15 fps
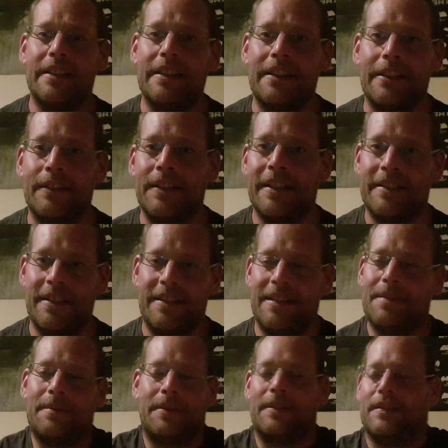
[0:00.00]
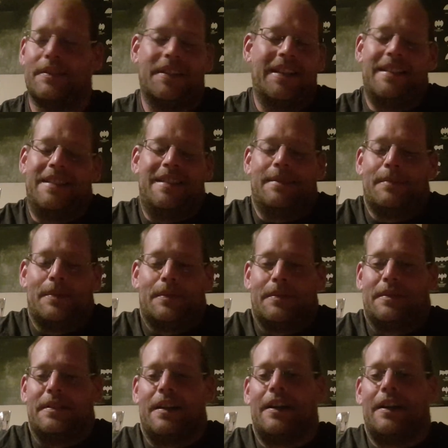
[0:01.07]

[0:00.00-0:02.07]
You know, it's a simple, it's simple.